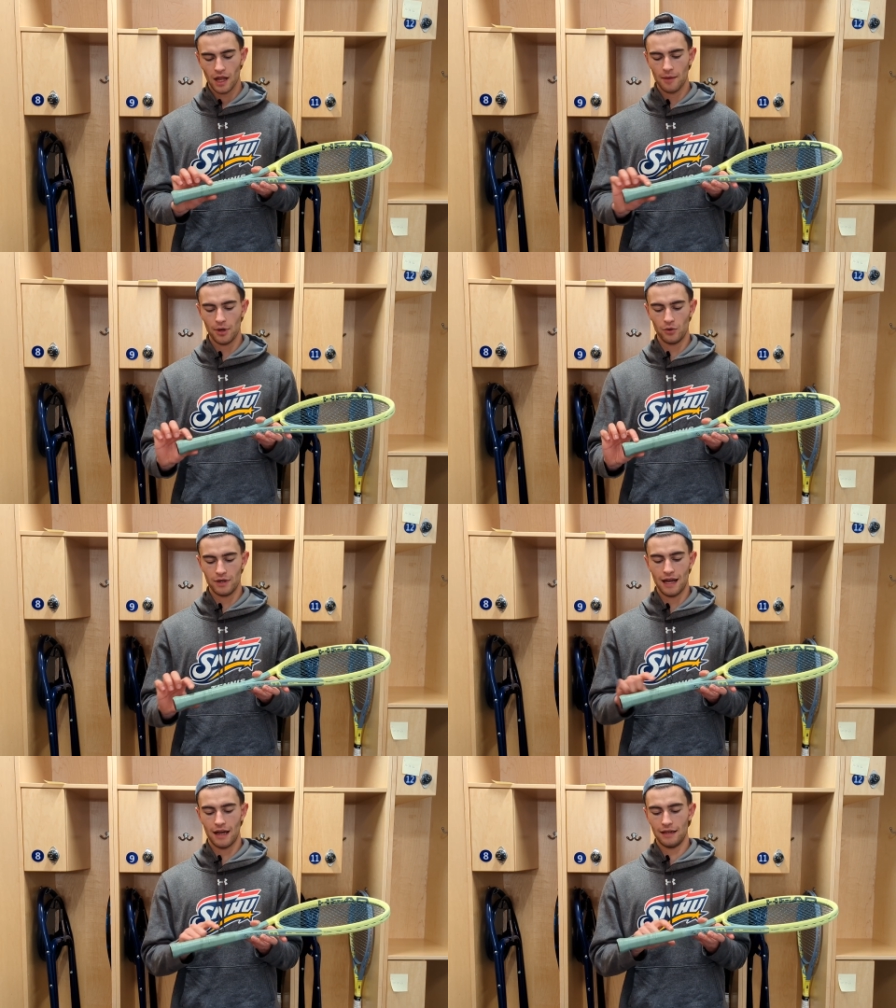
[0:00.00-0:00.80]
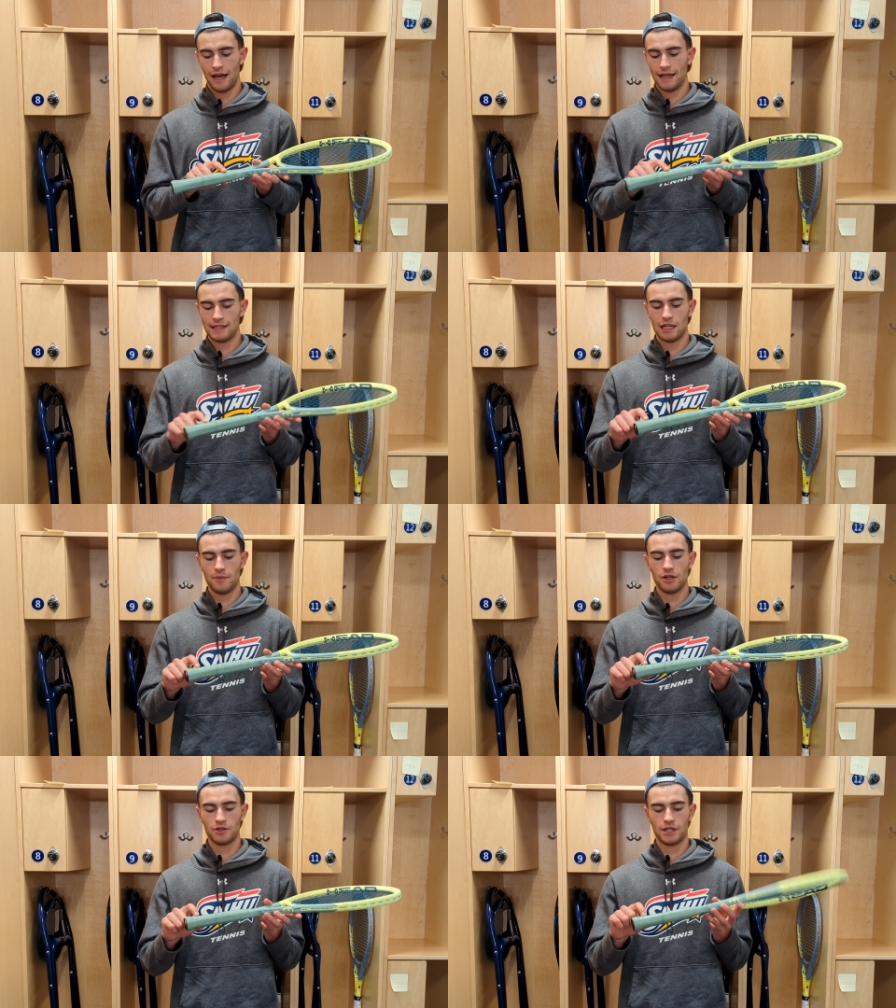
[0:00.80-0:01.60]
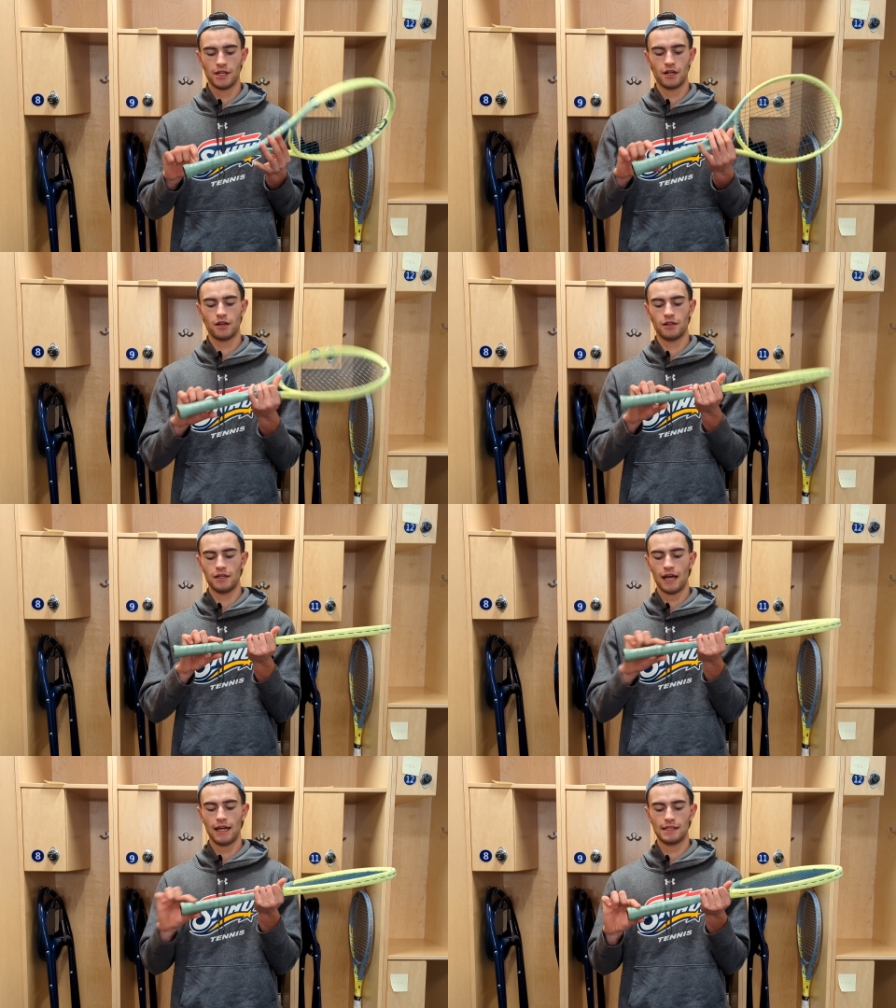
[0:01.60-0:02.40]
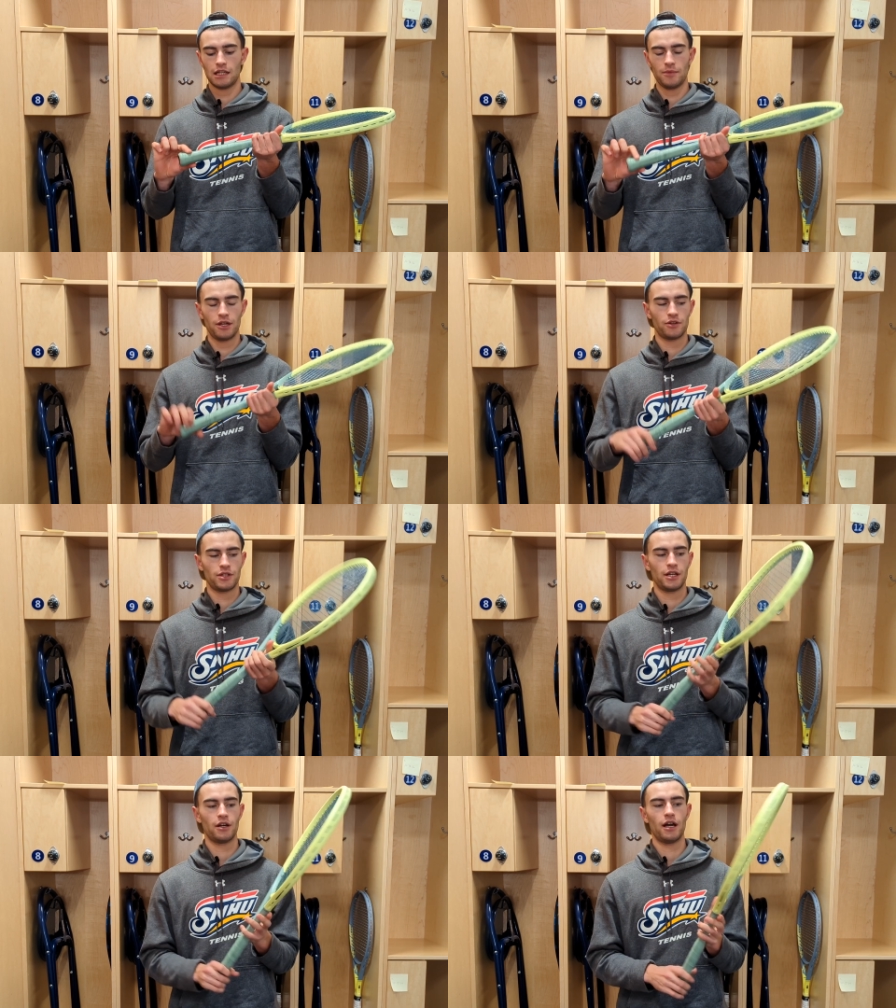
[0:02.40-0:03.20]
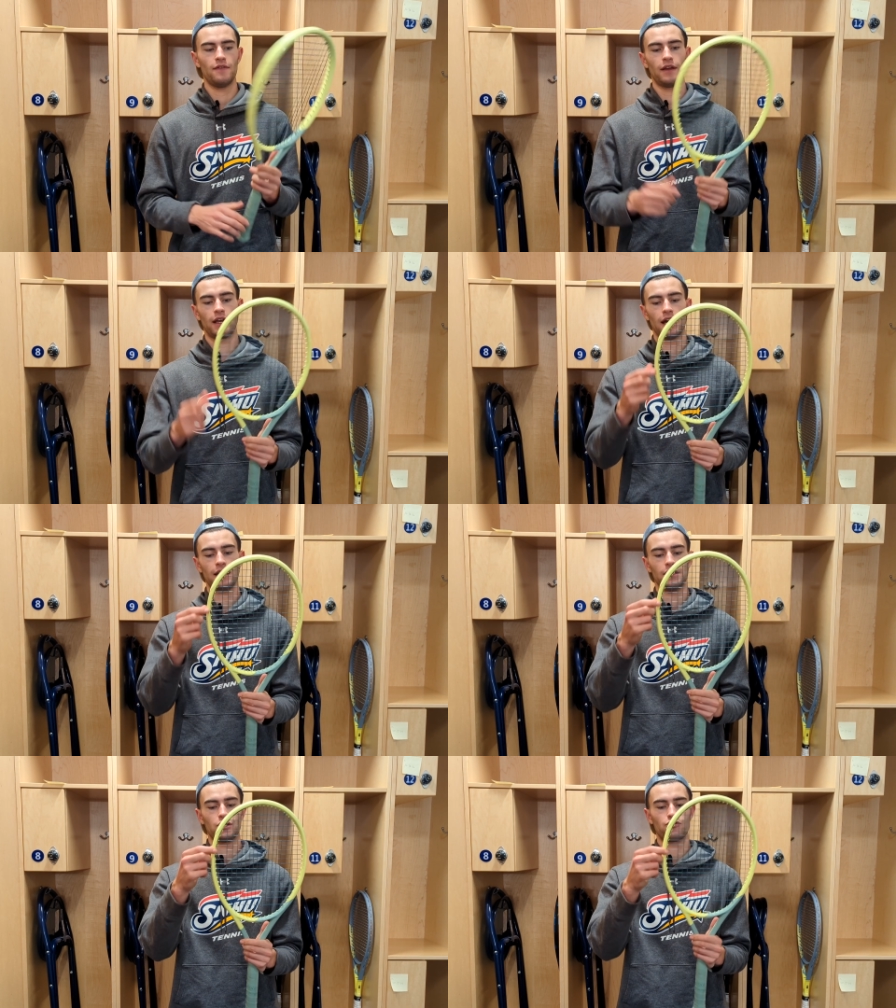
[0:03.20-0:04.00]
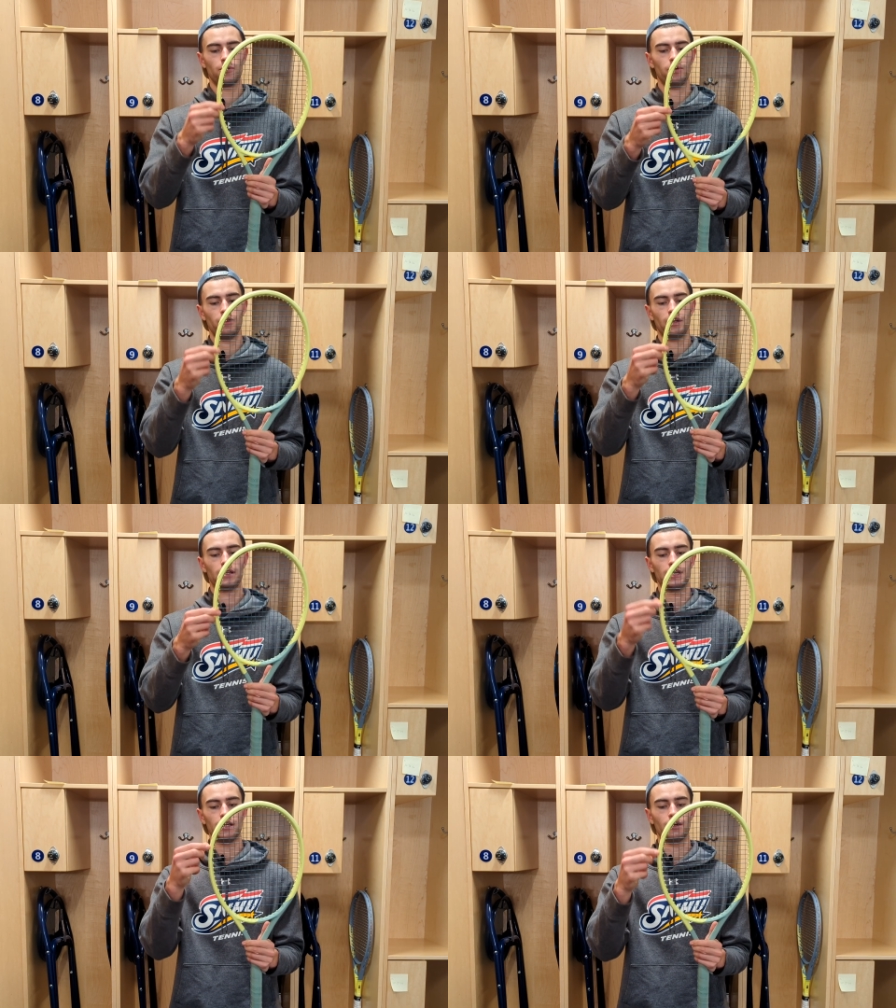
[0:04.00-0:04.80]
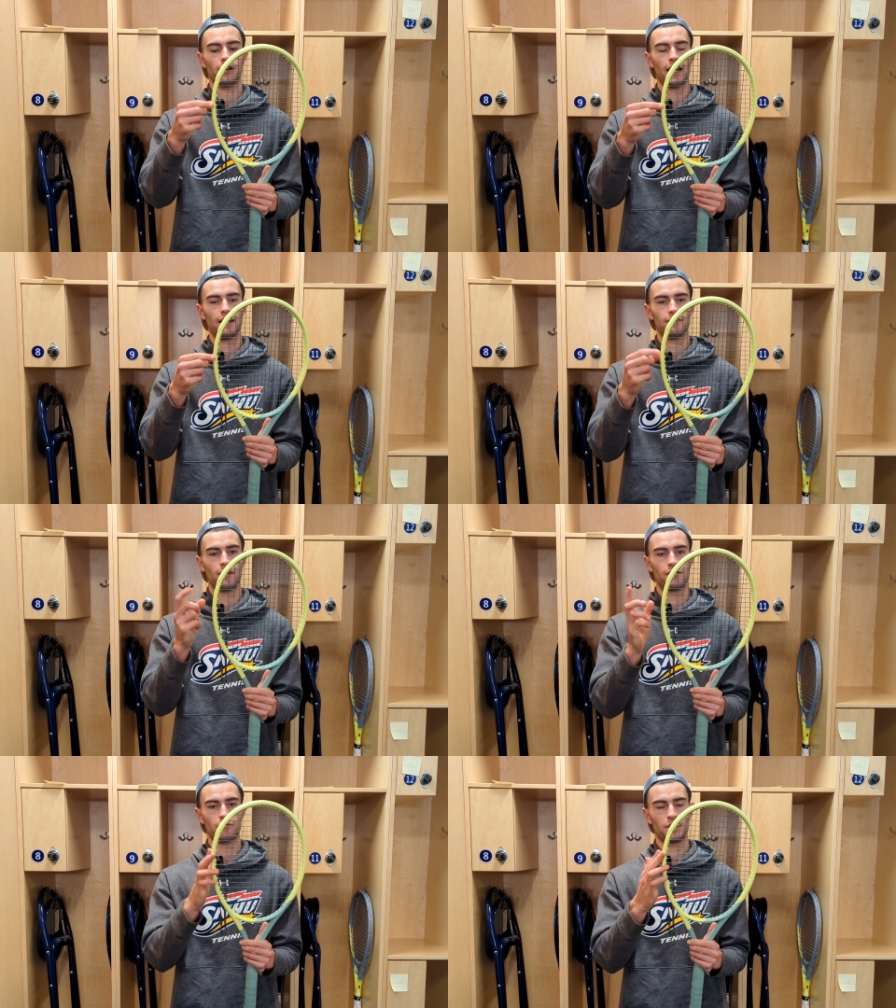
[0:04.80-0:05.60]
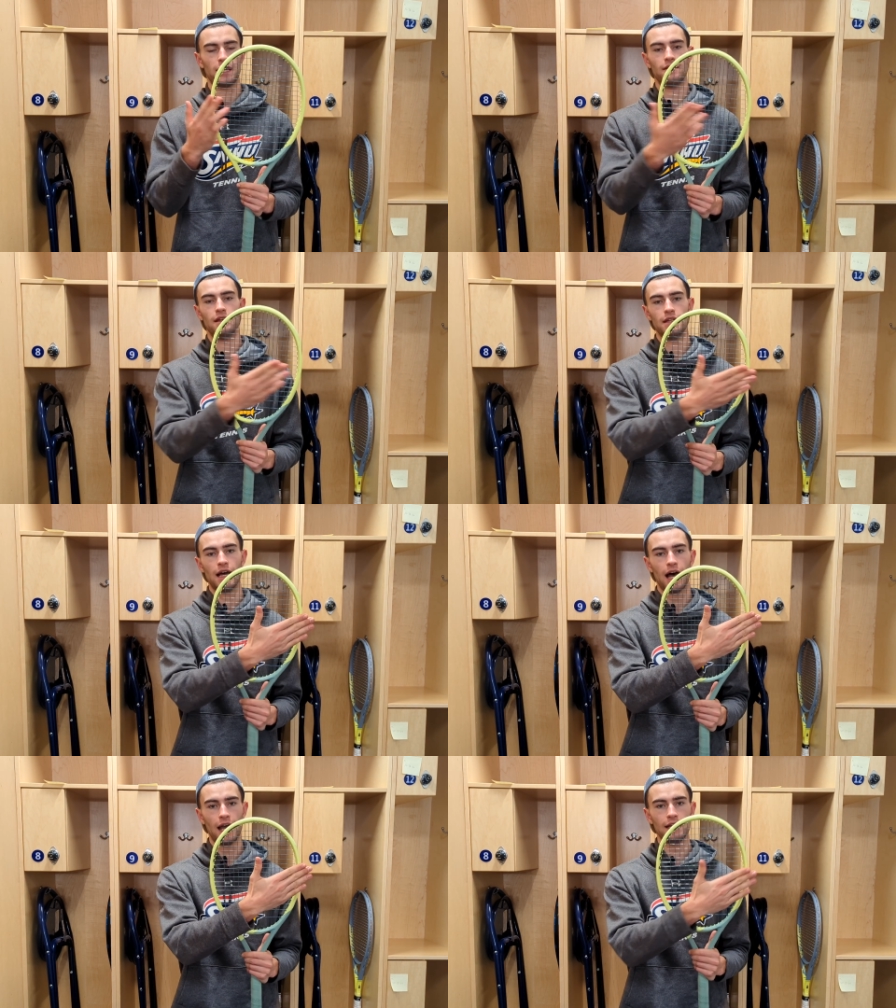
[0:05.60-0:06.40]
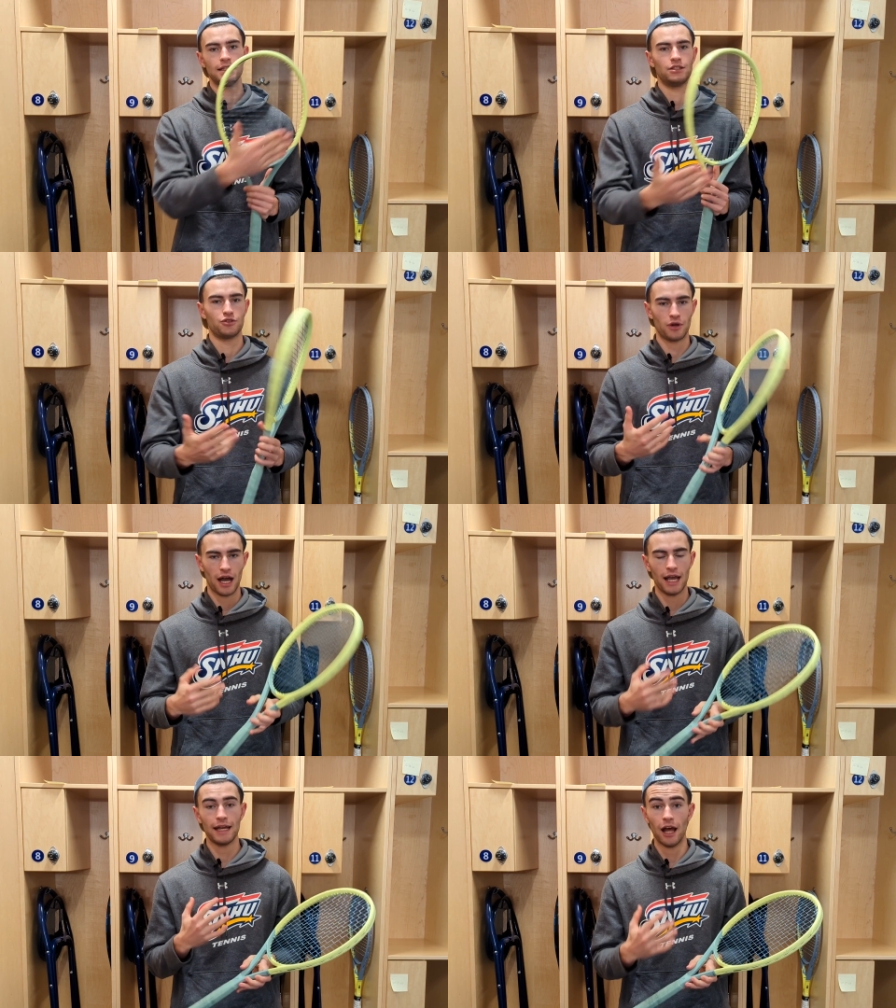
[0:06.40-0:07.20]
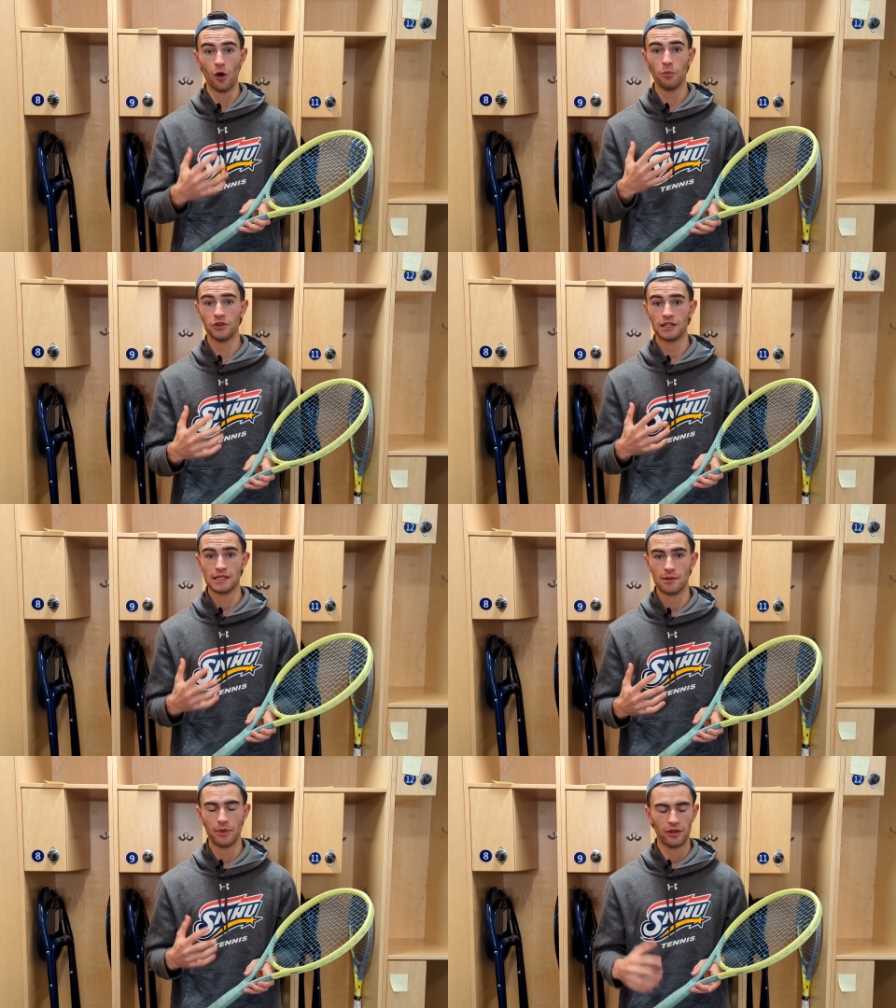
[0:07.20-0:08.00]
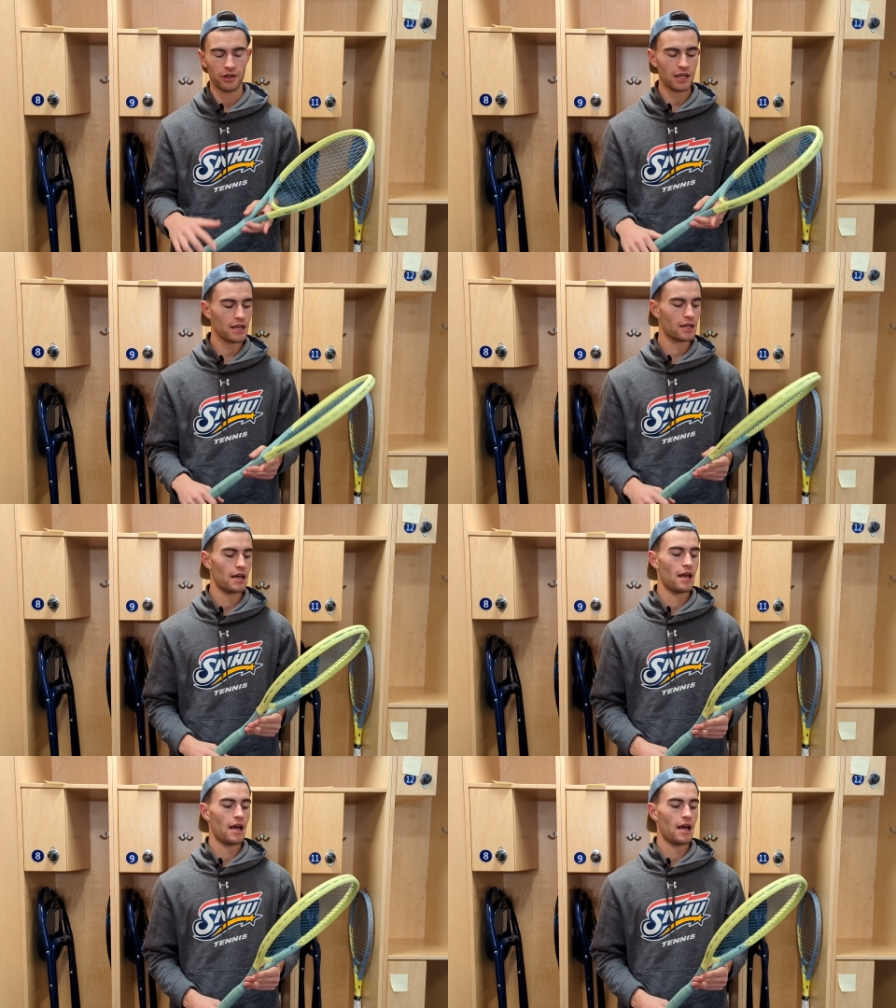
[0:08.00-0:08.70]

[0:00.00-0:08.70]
about 9 centimeters here, 9 centimeters here, and then kind of distributed it here at the 3 and the 9 to try and help with the stability.